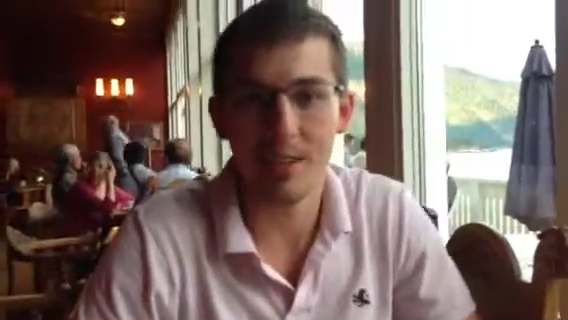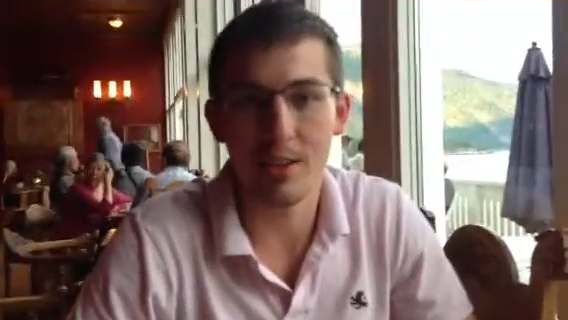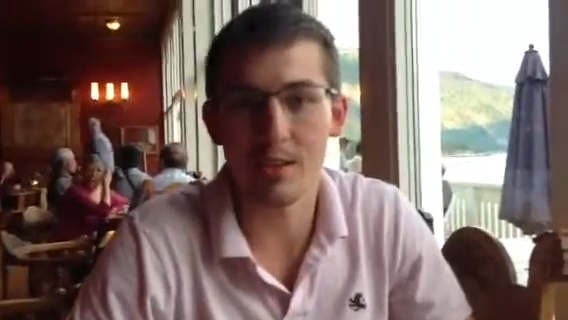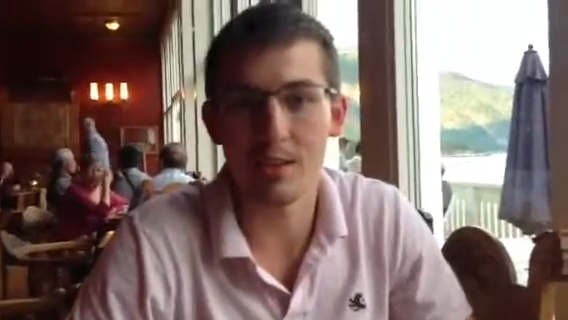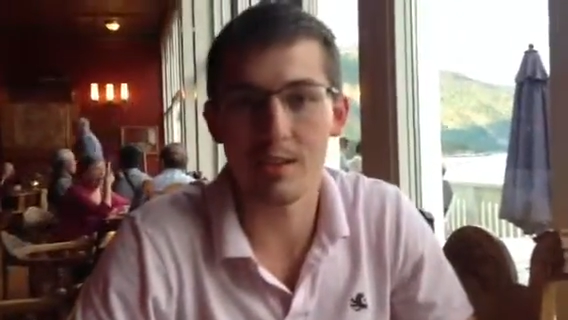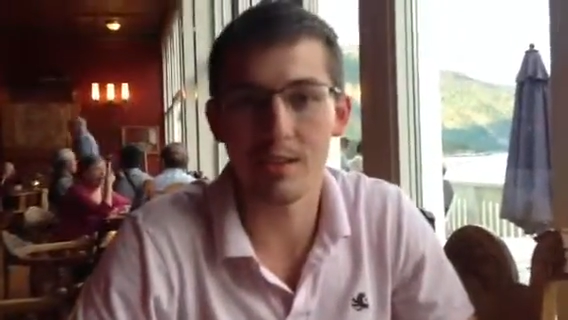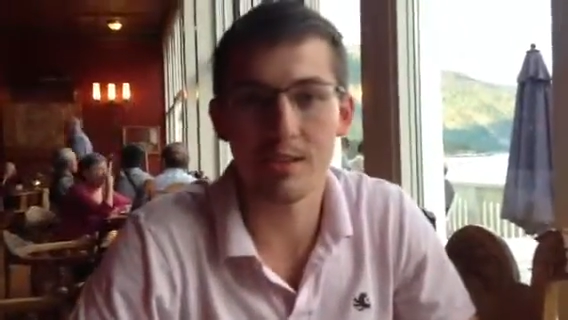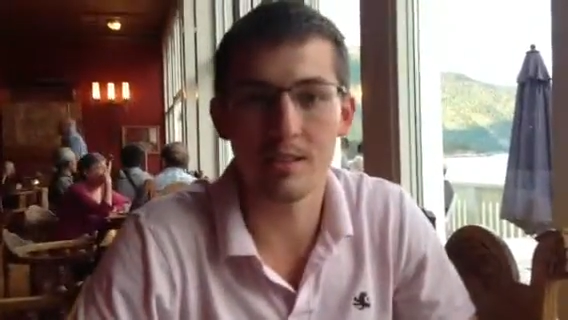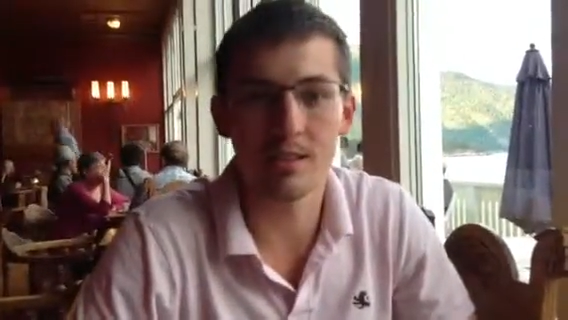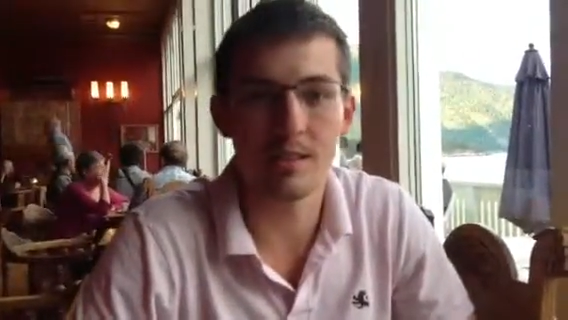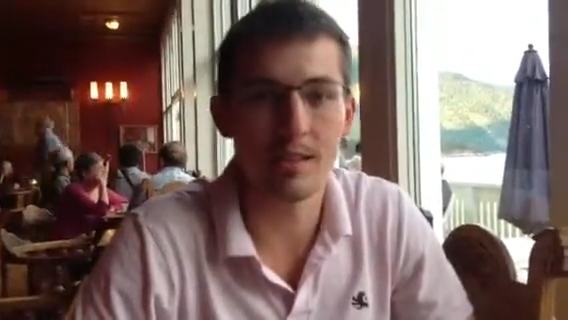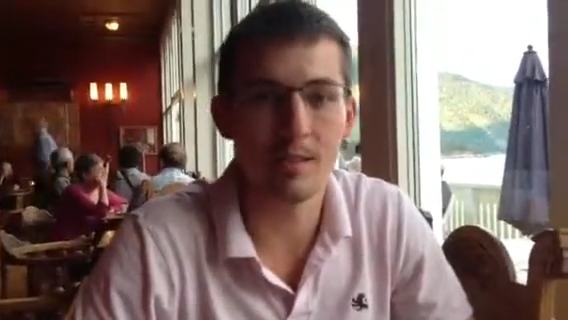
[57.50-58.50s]
Wills. Uh,
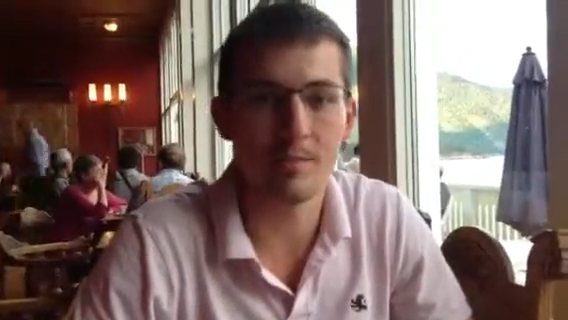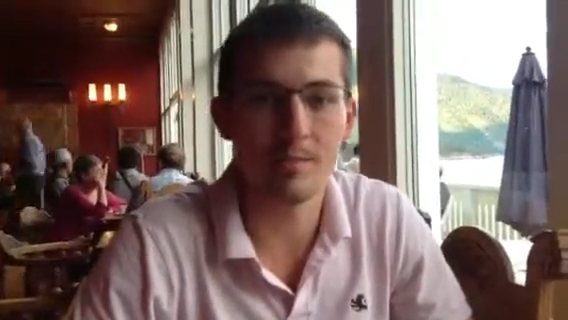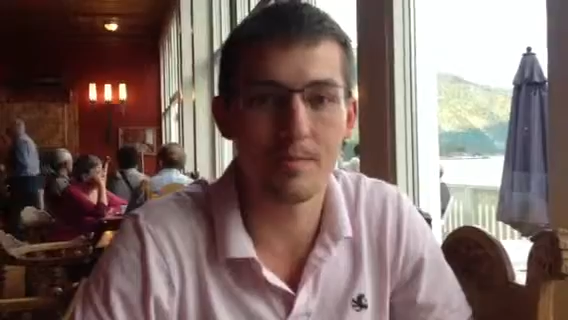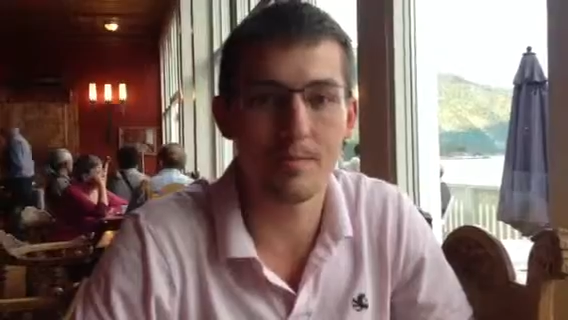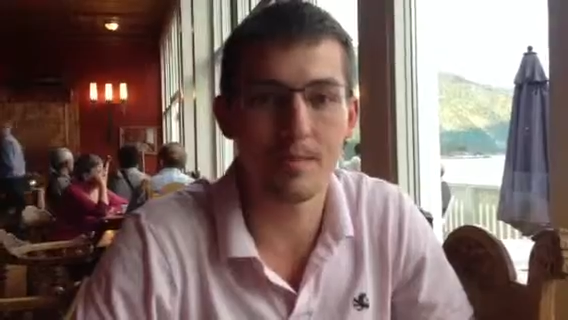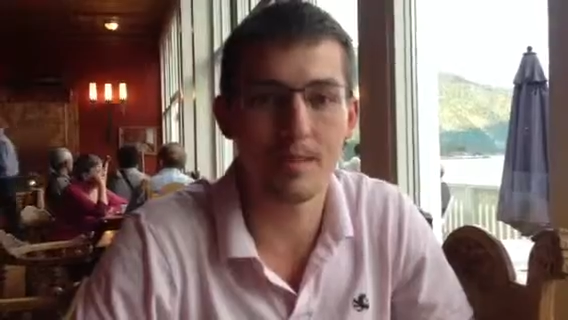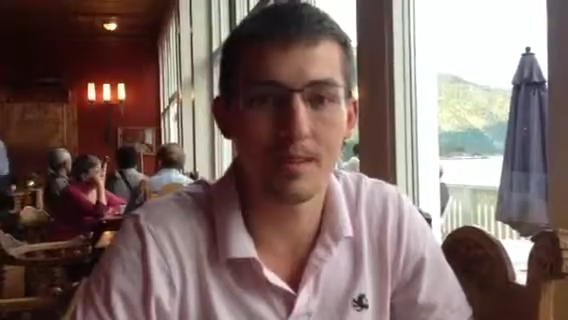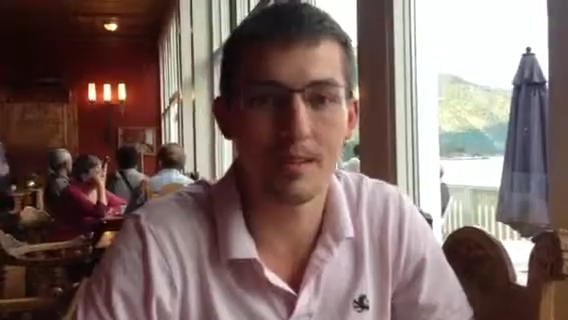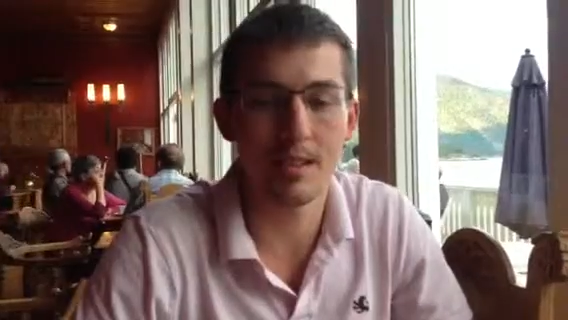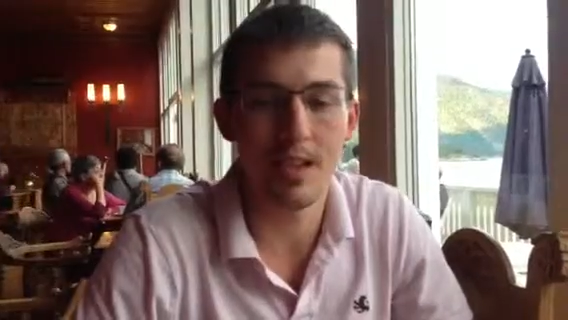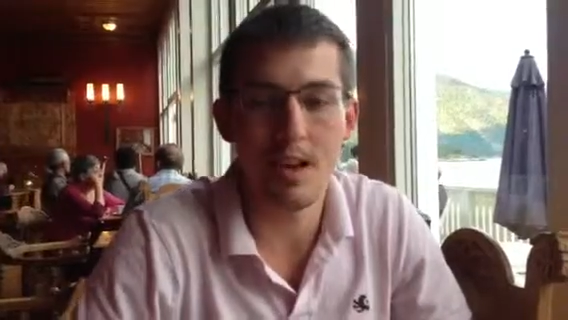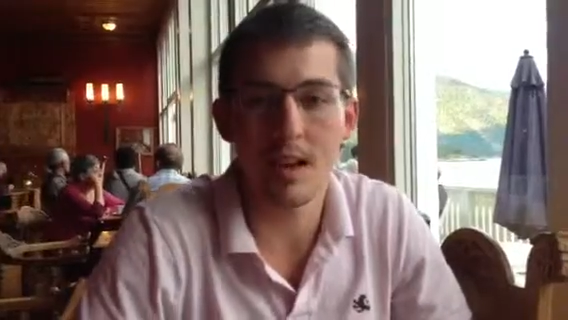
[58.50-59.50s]
what did you think of the
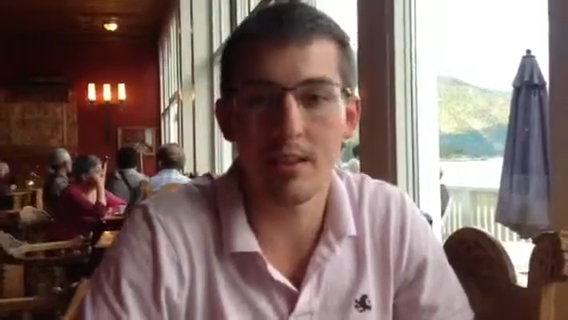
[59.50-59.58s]
buffet?